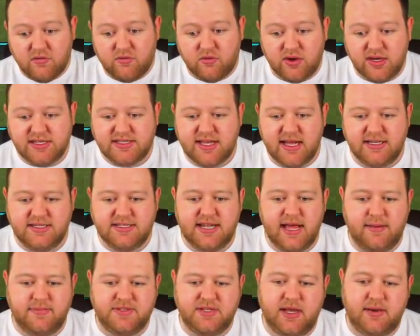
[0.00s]
Royce then
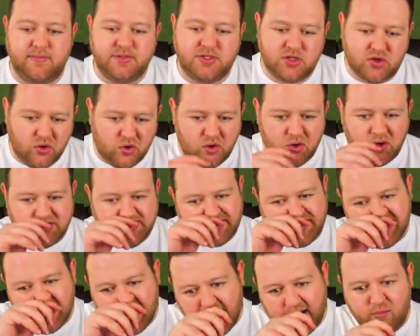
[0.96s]
steps up,
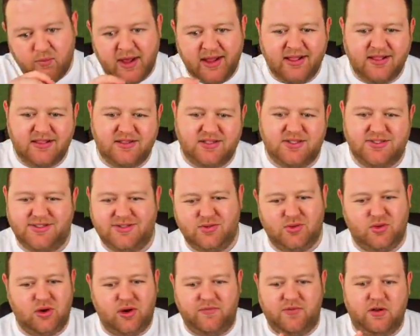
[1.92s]
scores. I went
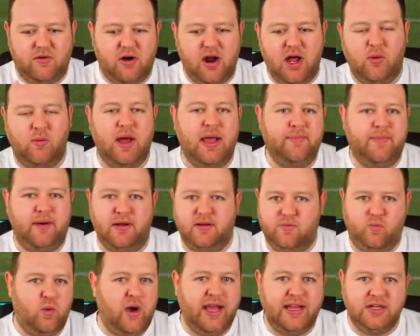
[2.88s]
sort of the right way,
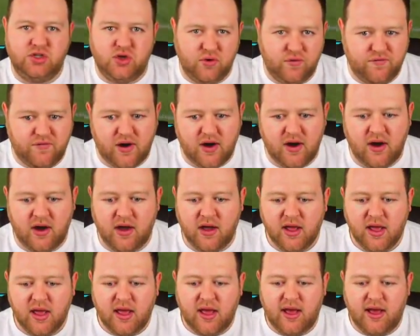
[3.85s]
but way too far.
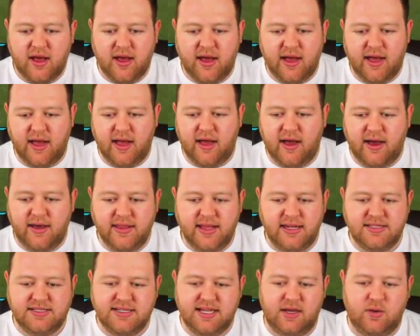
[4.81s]
I
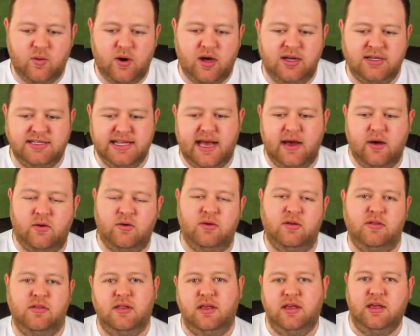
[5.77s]
then stick one
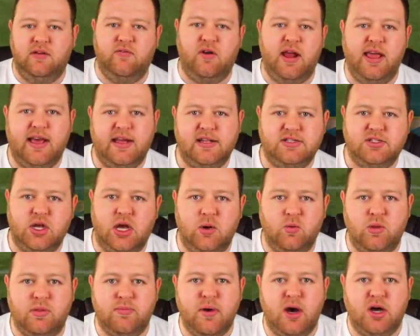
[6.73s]
down the right-hand side with